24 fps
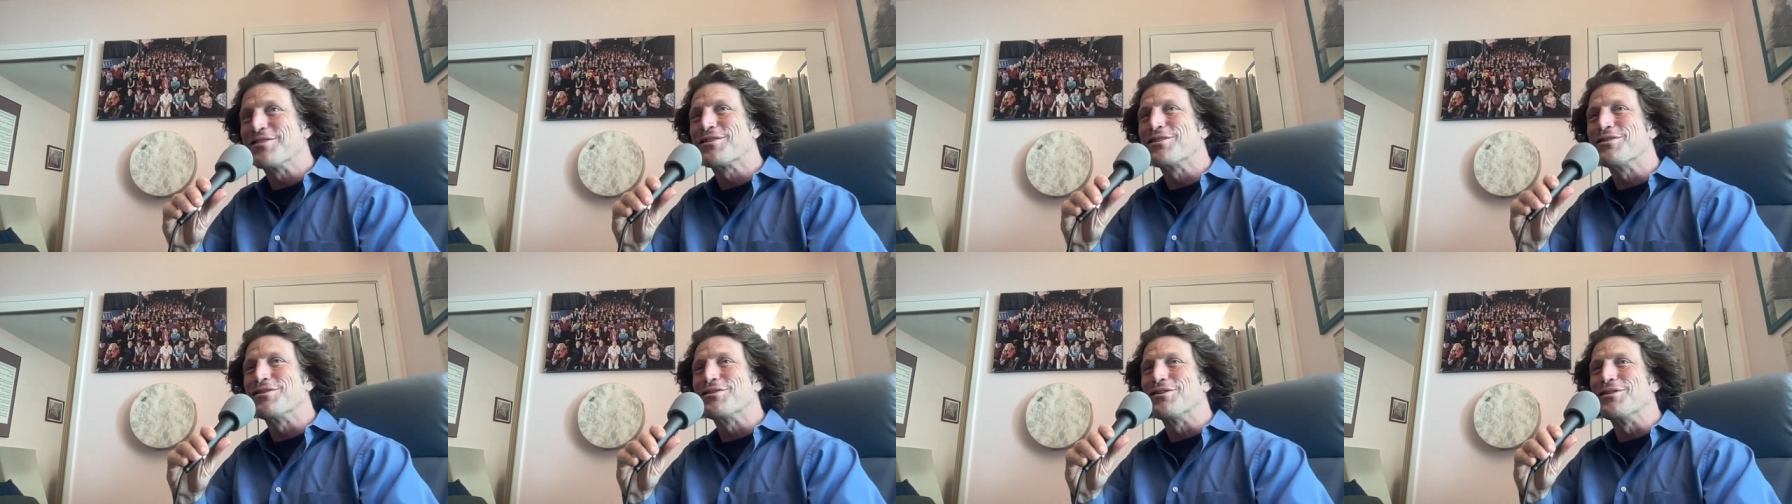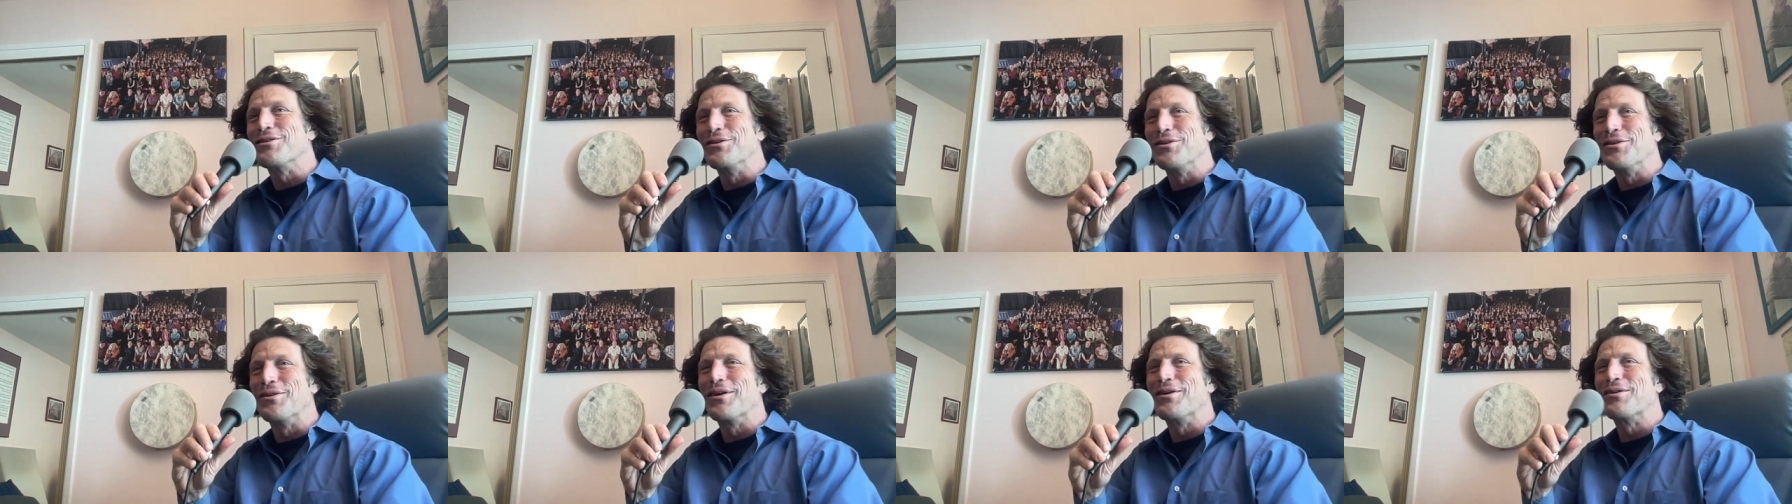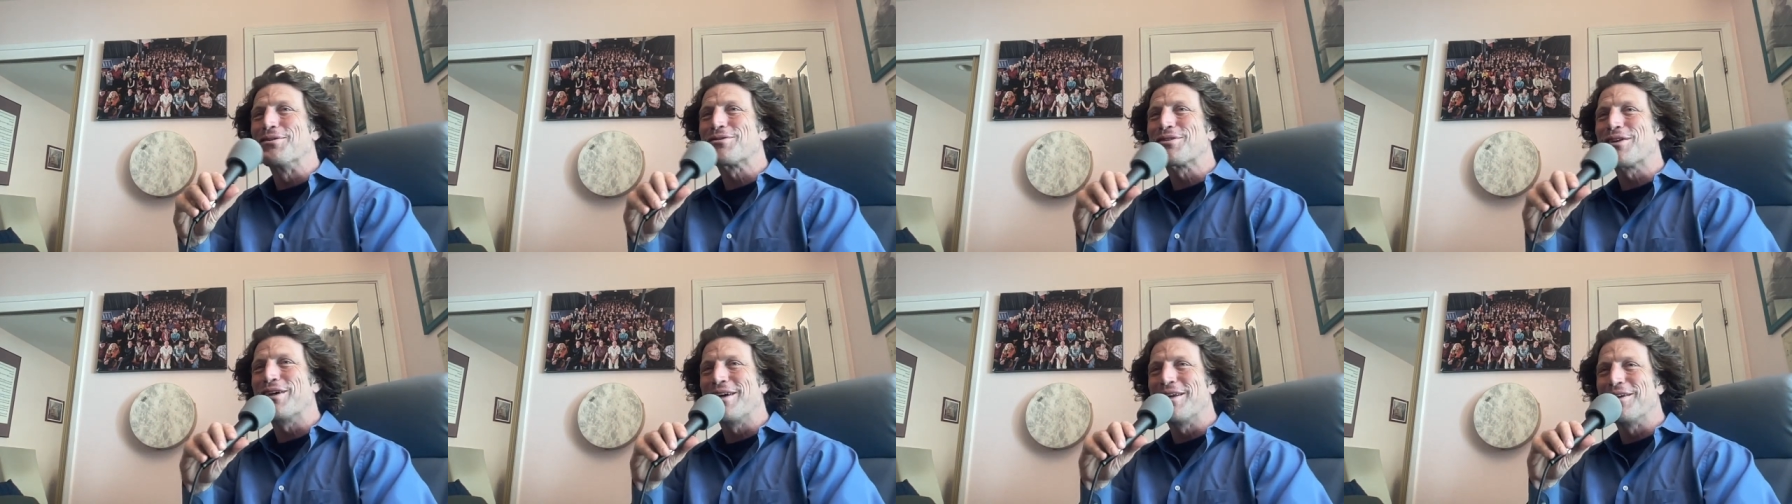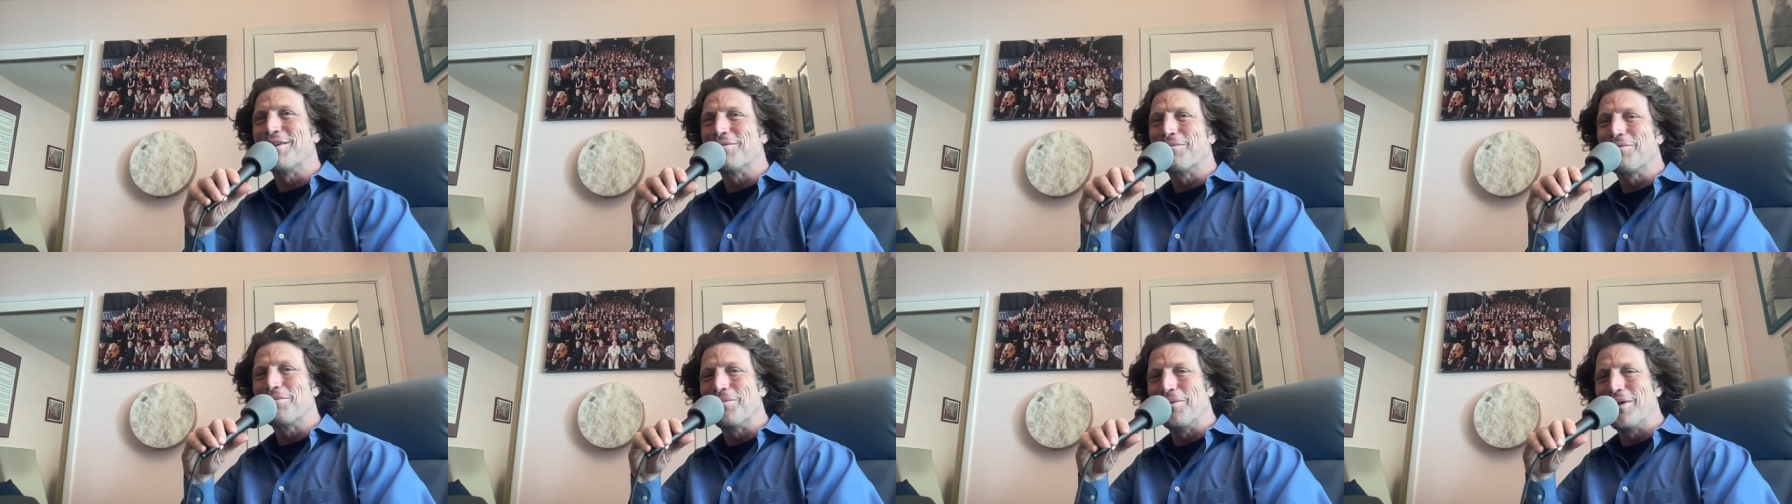because you knew that was kind
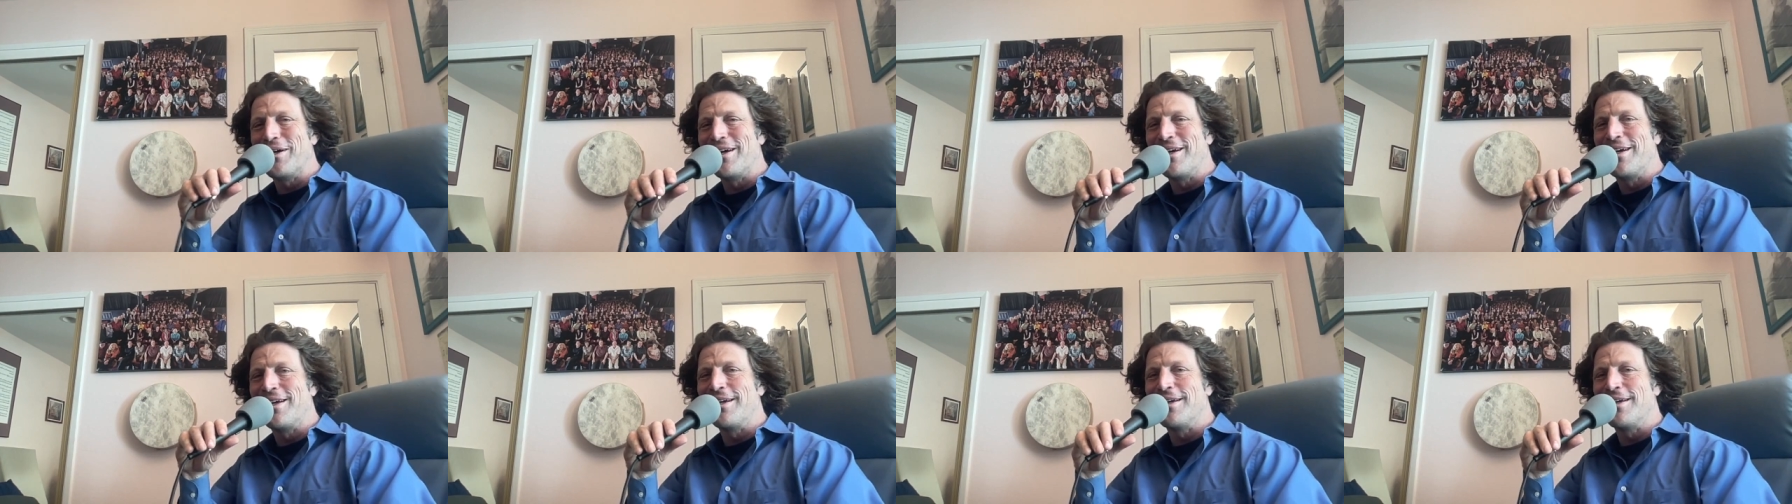of my